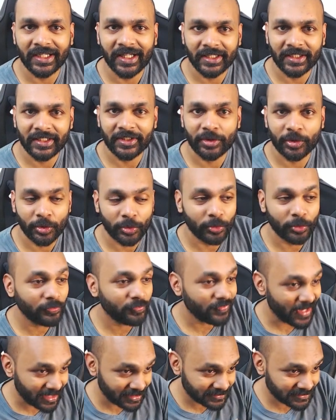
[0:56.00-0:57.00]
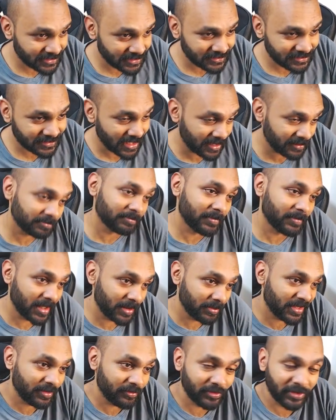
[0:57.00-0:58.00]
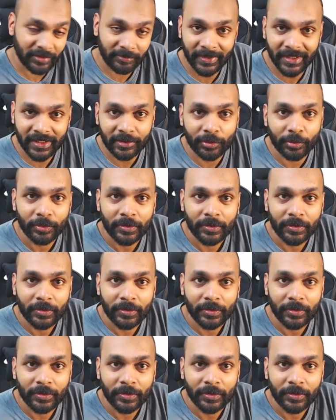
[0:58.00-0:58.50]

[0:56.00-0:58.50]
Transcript: any new fallacies and maybe even a bingo.